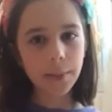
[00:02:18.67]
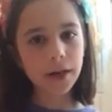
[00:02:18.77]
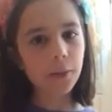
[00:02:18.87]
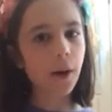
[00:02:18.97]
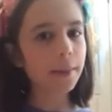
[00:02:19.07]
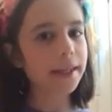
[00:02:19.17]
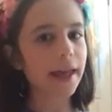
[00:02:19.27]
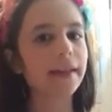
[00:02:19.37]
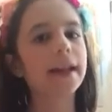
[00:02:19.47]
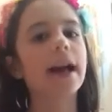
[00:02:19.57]
mean, I'll probably
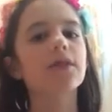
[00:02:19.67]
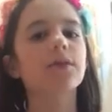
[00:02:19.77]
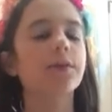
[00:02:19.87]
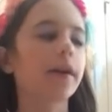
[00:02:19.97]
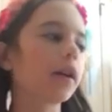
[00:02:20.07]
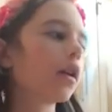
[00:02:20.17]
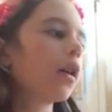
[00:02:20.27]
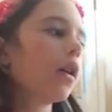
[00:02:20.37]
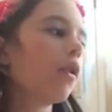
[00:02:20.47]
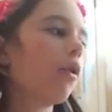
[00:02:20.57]
get like an actual sweater,
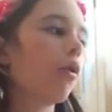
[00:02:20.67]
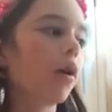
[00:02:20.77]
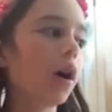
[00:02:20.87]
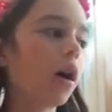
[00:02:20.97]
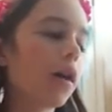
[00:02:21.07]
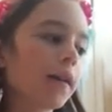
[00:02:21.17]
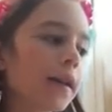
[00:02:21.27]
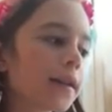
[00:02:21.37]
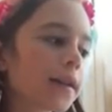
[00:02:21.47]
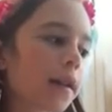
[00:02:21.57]
or I'll at
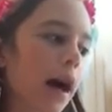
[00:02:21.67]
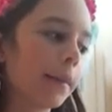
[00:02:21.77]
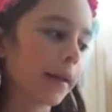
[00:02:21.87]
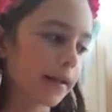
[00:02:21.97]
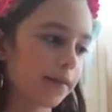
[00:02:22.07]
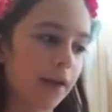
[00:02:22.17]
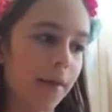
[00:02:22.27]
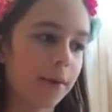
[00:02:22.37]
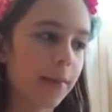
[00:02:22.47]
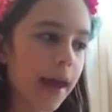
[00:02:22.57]
least get some
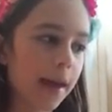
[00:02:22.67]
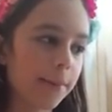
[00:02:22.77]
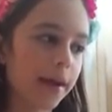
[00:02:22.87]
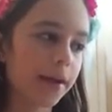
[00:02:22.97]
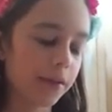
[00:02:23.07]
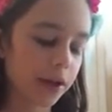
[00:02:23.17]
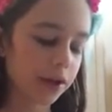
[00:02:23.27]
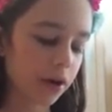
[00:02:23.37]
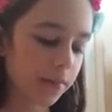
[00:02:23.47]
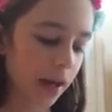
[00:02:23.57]
fabric paint and paint over the
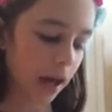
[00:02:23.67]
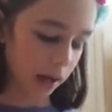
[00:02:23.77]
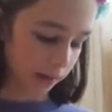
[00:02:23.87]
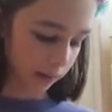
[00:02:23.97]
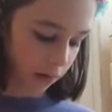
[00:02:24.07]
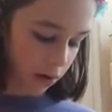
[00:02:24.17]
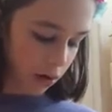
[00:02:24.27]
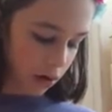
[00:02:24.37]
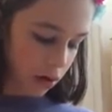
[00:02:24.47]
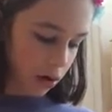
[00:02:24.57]
shirt because
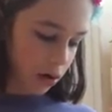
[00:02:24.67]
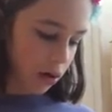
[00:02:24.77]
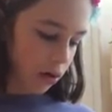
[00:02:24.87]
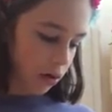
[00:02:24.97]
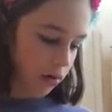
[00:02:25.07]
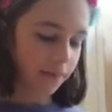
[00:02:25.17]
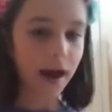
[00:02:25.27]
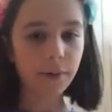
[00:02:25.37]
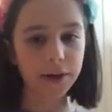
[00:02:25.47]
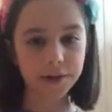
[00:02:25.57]

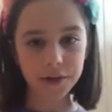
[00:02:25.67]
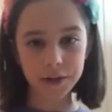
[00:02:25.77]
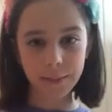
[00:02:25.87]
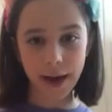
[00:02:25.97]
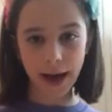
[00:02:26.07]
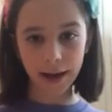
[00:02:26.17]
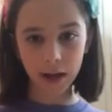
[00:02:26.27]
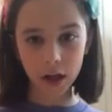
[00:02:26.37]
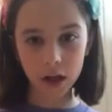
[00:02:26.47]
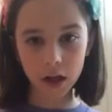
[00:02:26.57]
that one is just a bag.
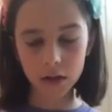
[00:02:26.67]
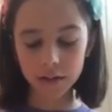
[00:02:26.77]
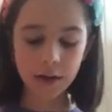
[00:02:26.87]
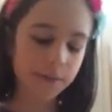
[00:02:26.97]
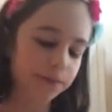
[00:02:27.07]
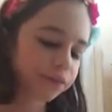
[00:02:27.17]
So,